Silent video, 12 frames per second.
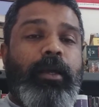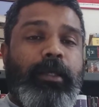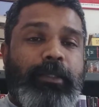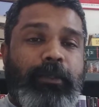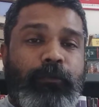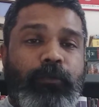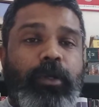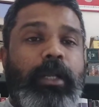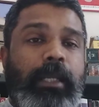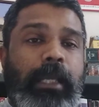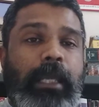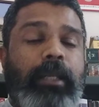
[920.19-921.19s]
is a word
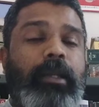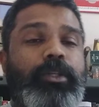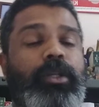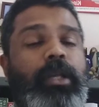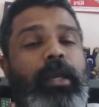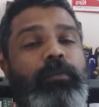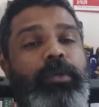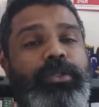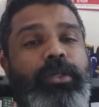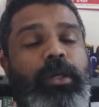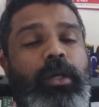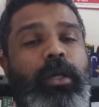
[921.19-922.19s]
in English language,